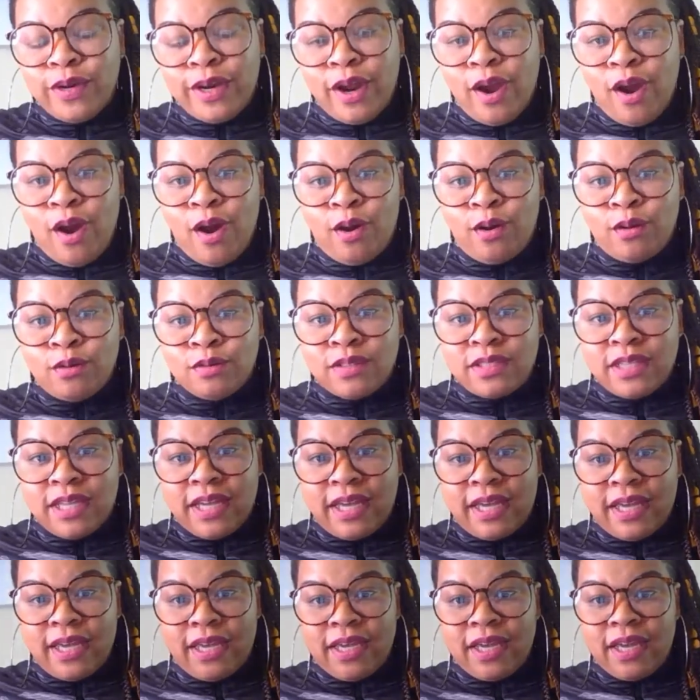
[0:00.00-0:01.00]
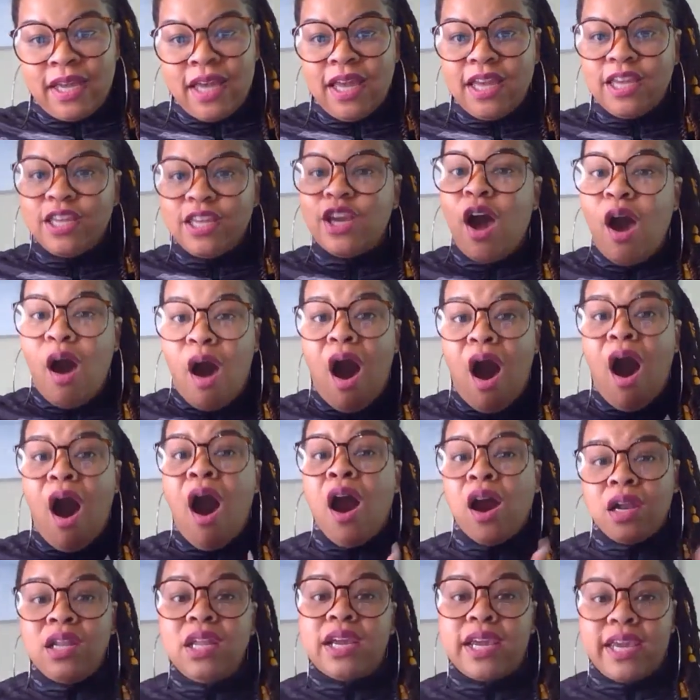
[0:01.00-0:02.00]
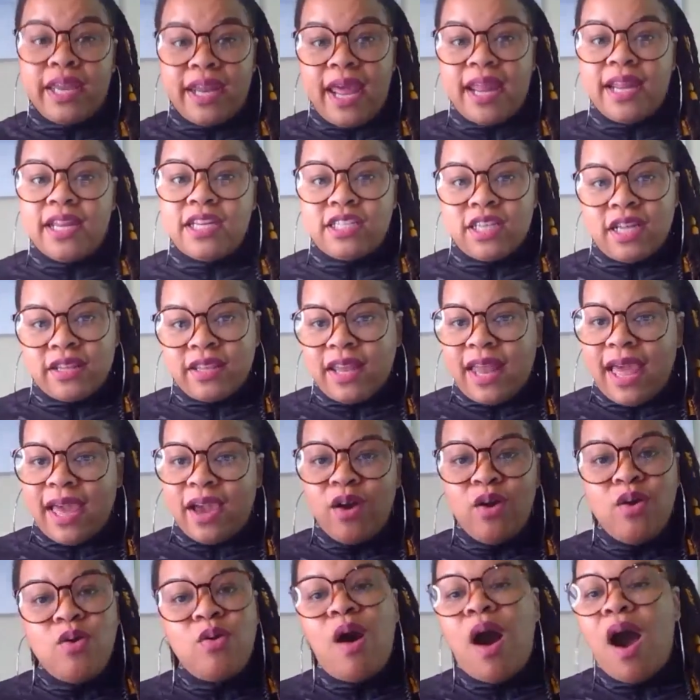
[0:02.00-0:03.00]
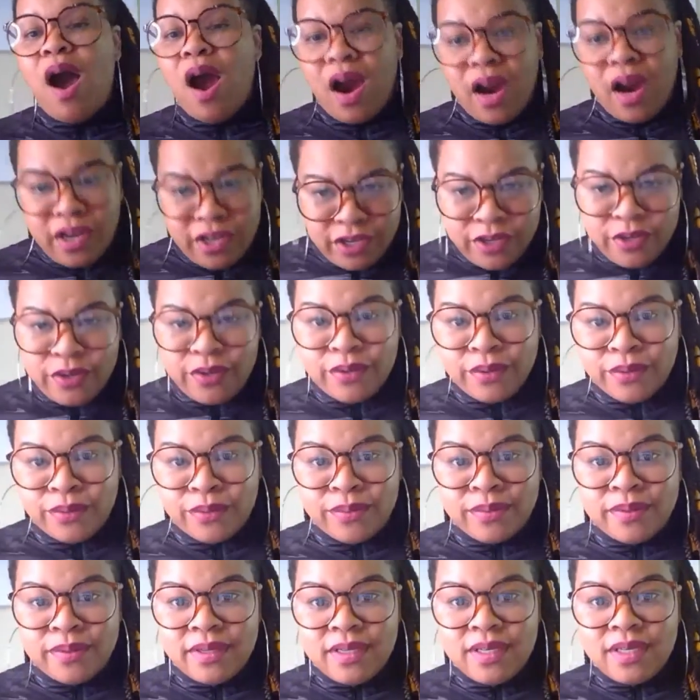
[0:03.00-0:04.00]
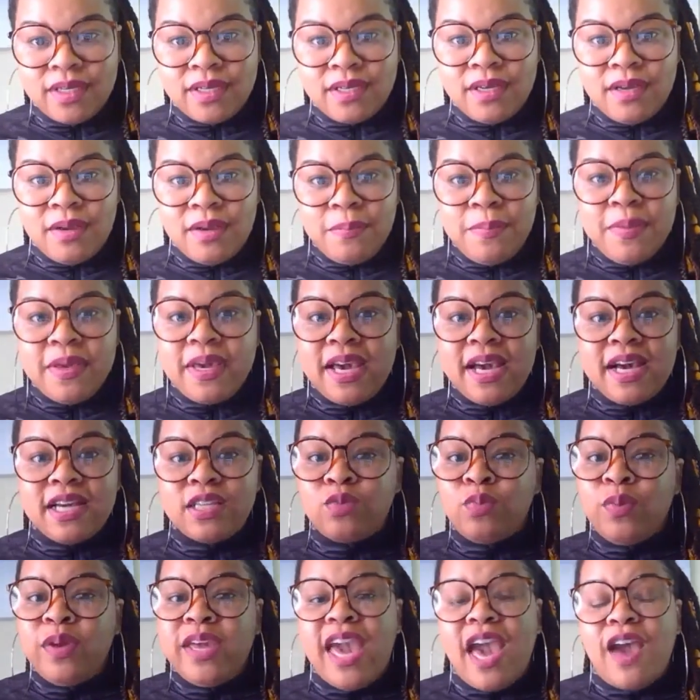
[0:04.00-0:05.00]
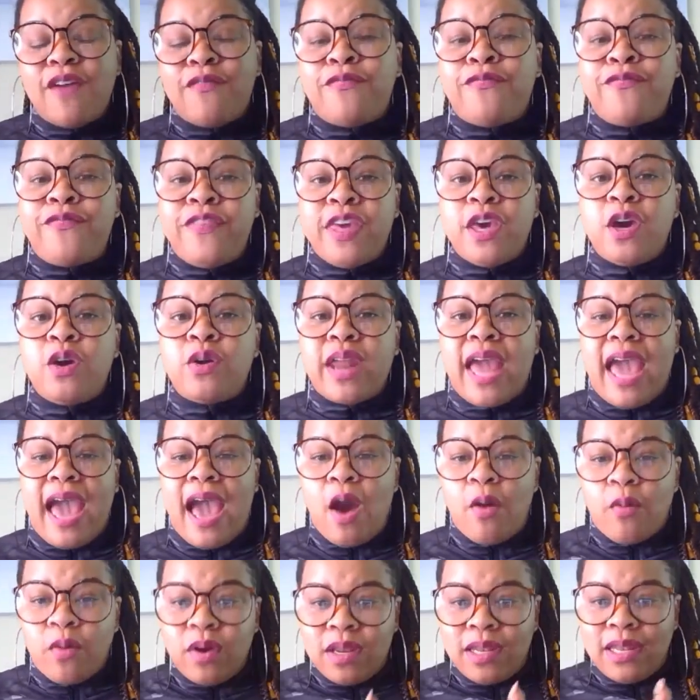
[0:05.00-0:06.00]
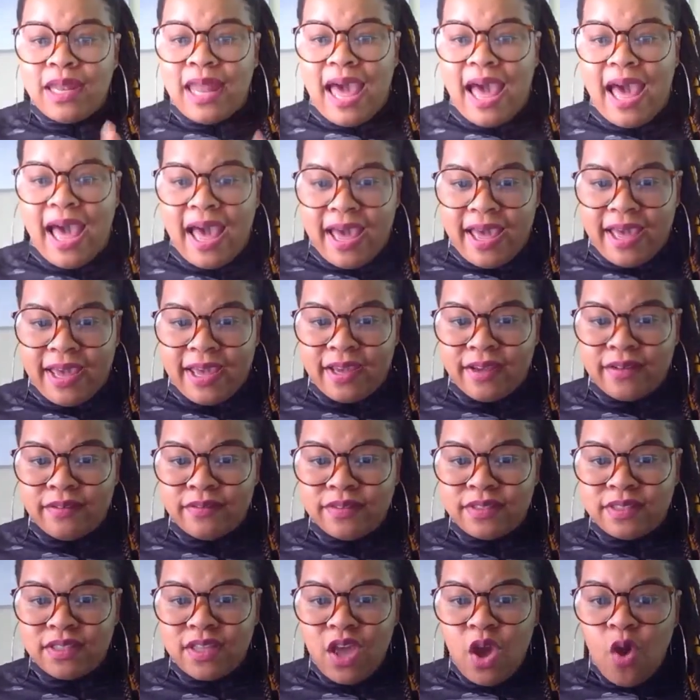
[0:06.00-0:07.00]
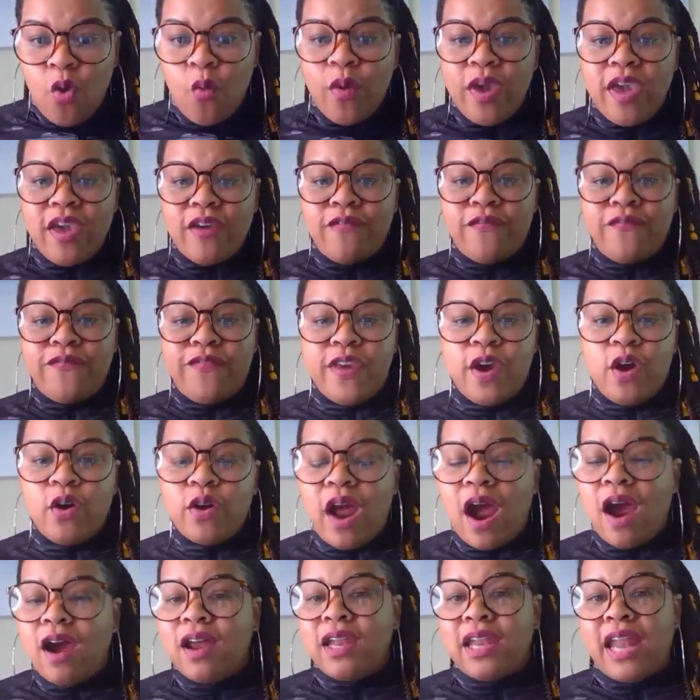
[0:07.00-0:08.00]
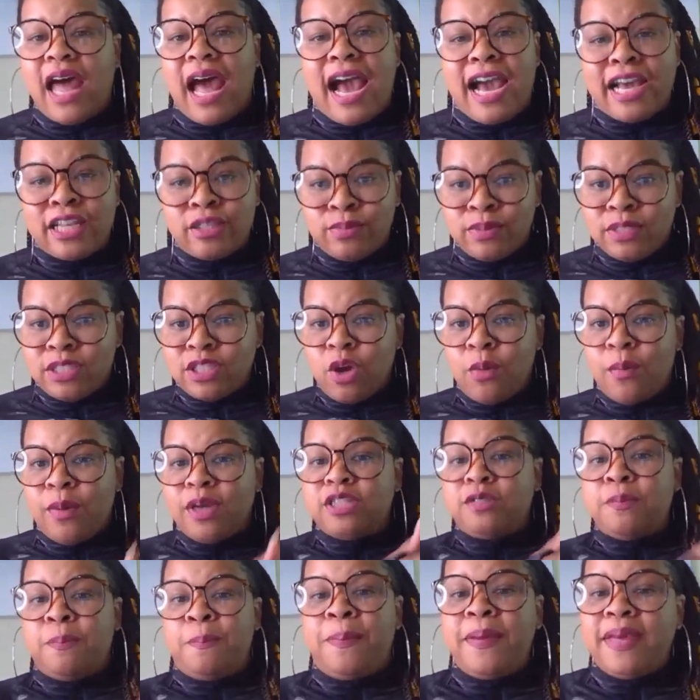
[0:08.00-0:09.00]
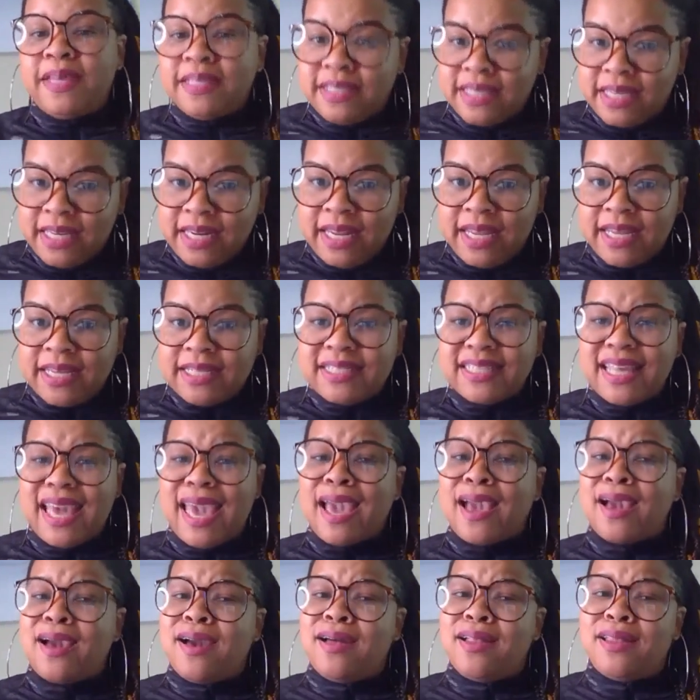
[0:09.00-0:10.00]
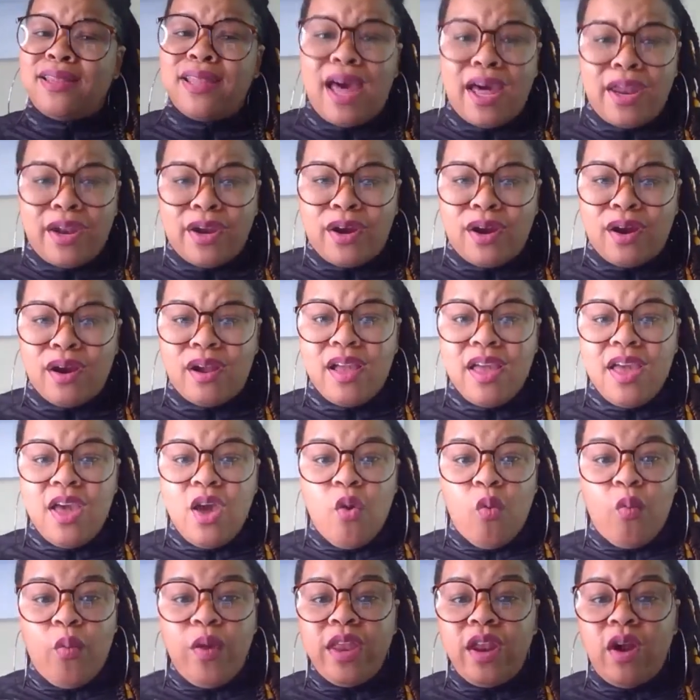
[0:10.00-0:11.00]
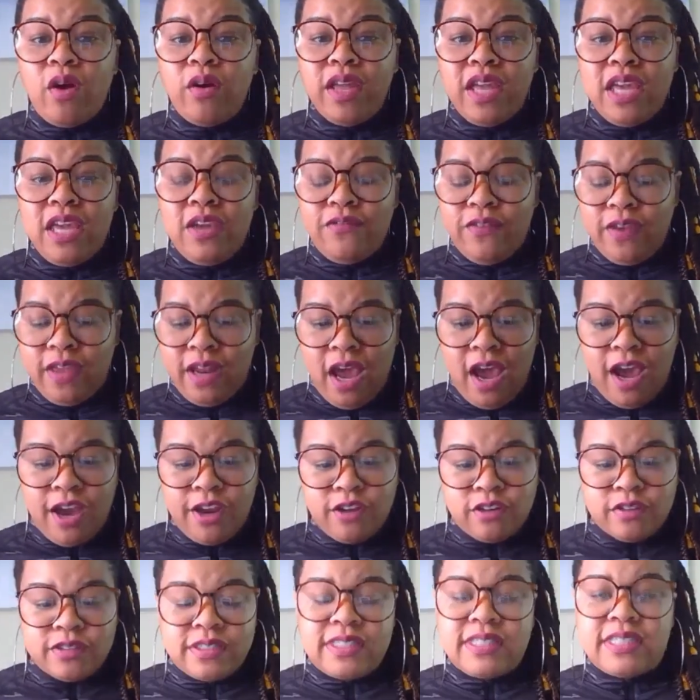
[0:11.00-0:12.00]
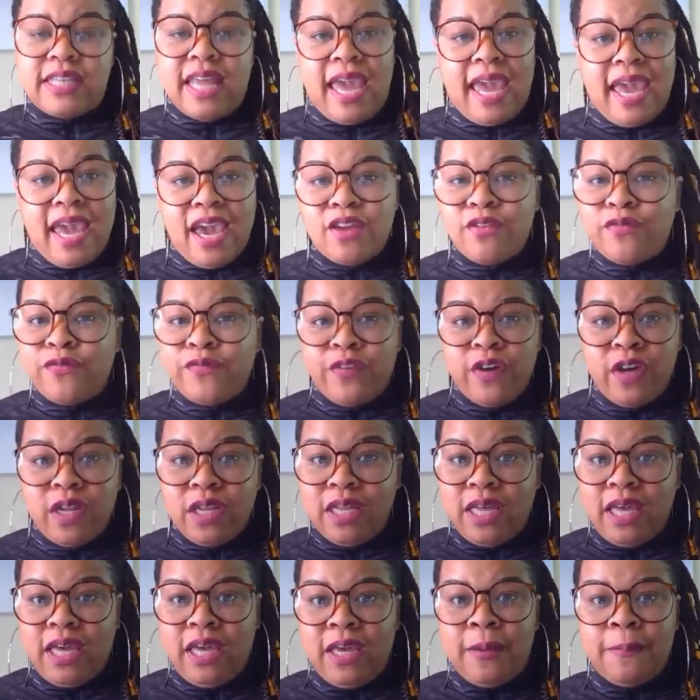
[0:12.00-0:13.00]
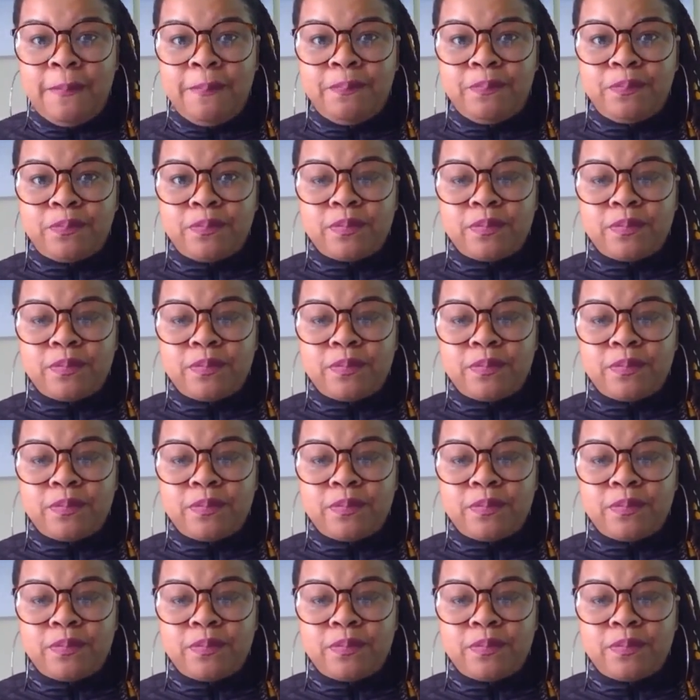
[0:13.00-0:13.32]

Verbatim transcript: their own thing, y'all are looking at each other like, who are you? Because we have filled our lives. We have filled our lives with so much busyness and clutter. We don't even understand fully